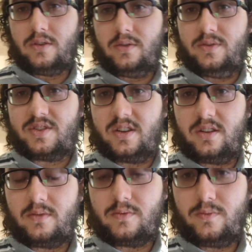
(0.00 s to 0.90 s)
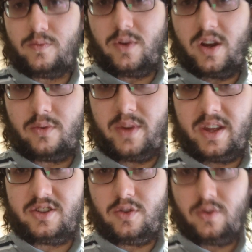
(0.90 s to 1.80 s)
who's a, where we
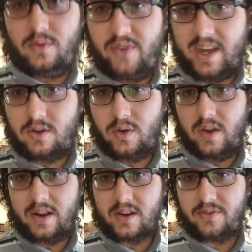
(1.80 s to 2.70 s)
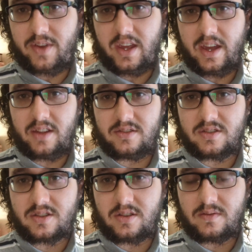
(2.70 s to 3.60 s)
do fight choreography, and